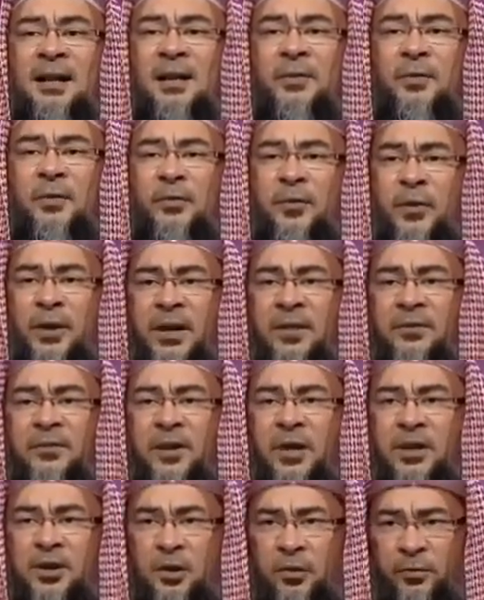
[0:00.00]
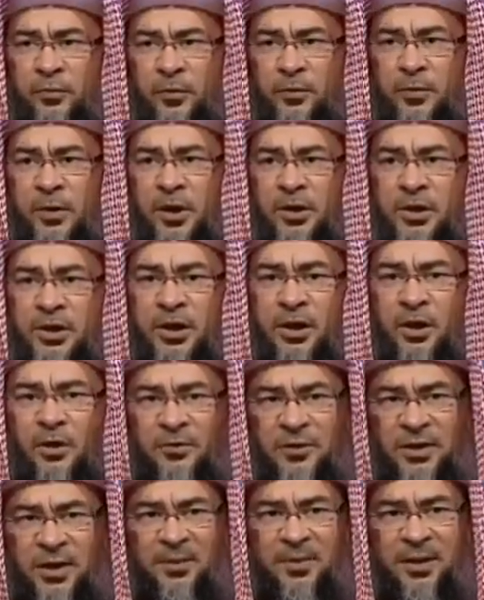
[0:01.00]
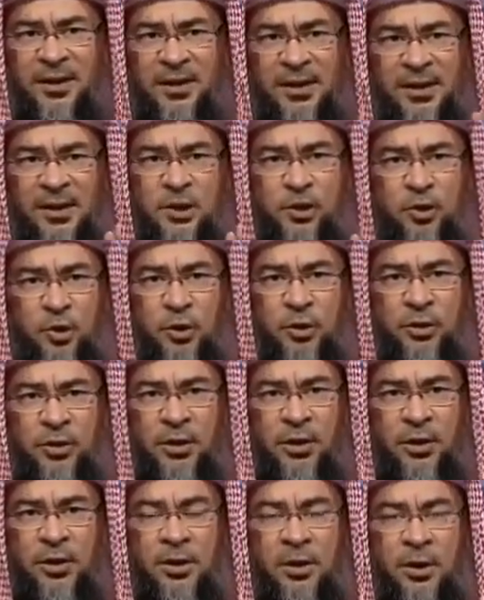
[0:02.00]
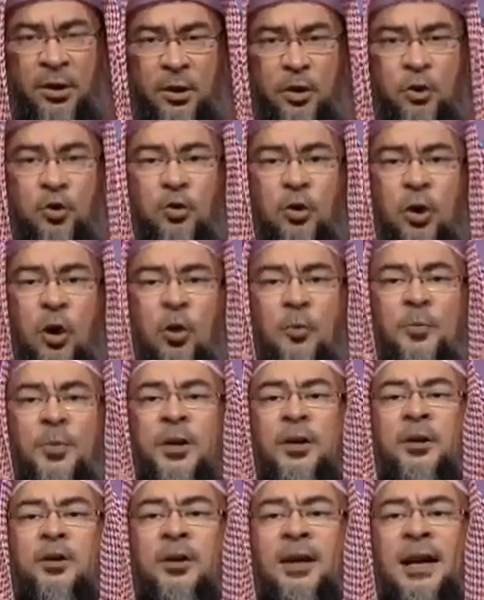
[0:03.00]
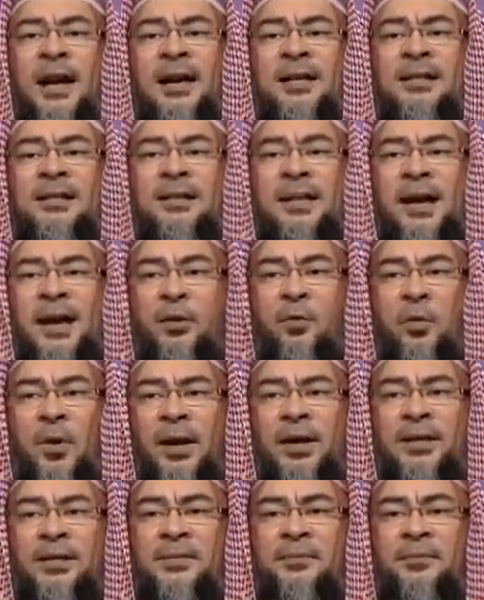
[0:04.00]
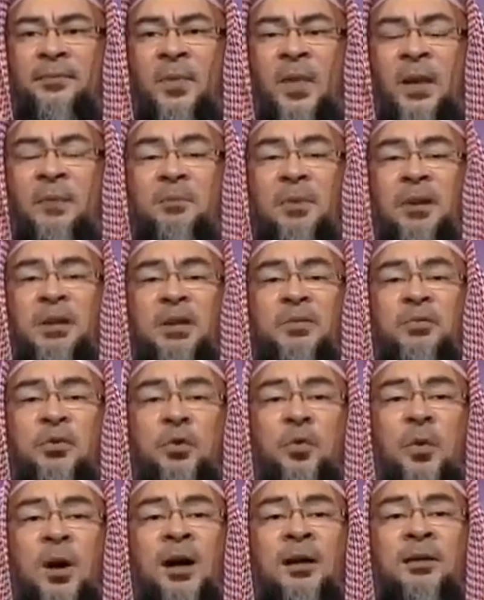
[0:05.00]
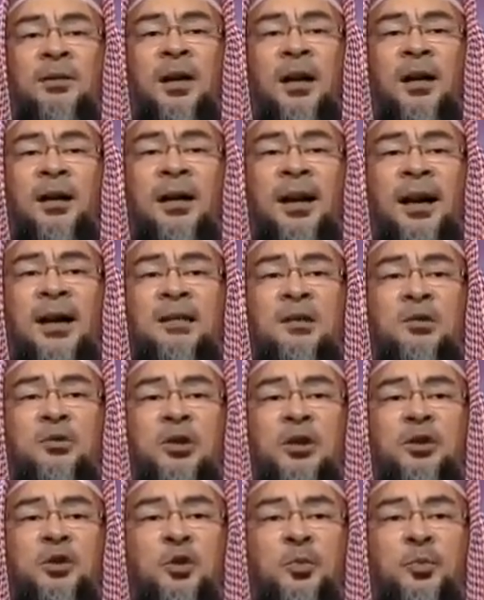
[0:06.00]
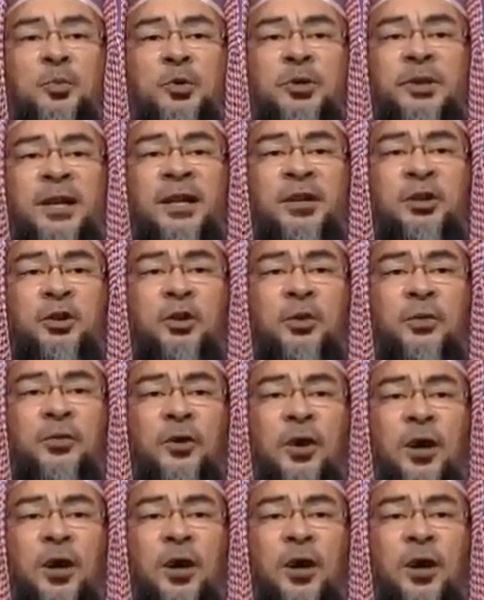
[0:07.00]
Allah for forgiveness or for mercy of something that is good, you open your hands likewise. But if you want Allah Azza wa Jal to protect you